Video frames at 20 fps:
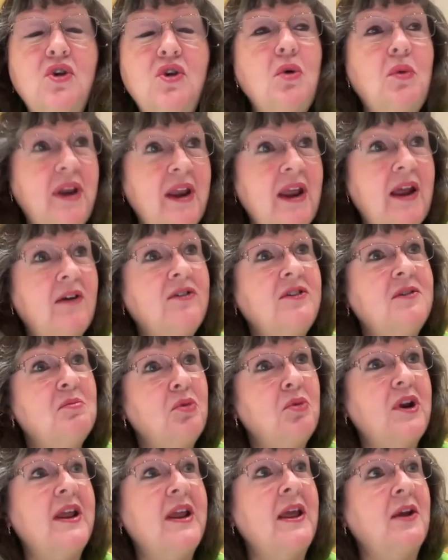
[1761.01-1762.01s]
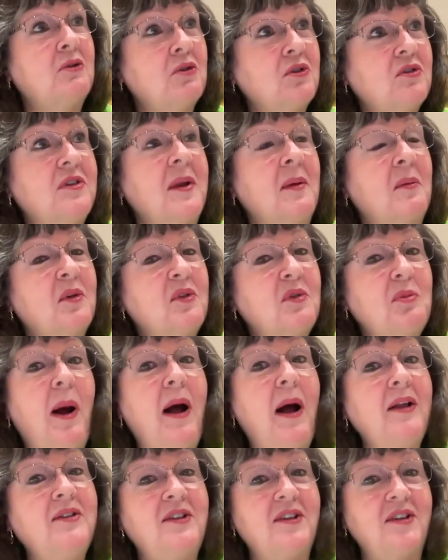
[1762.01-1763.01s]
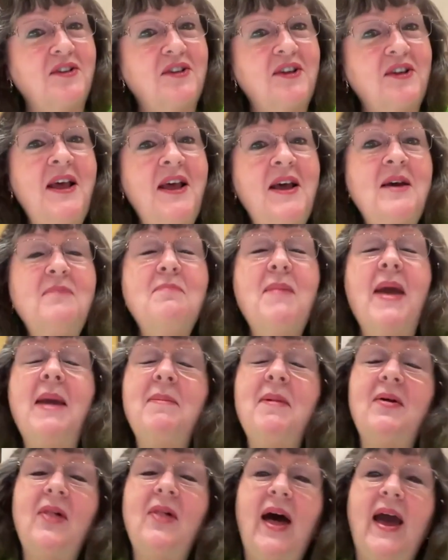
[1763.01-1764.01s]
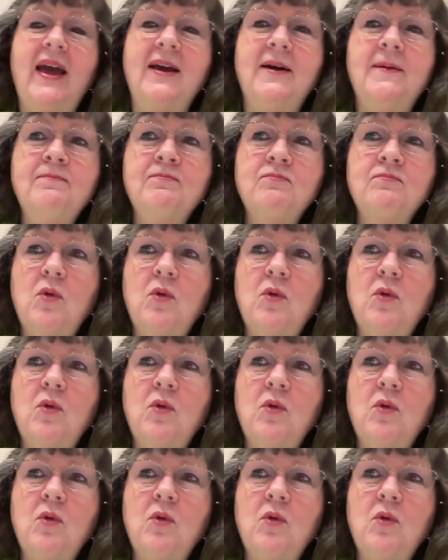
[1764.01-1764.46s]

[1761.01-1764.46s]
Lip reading: you would hear some pretty interesting responses, maybe like,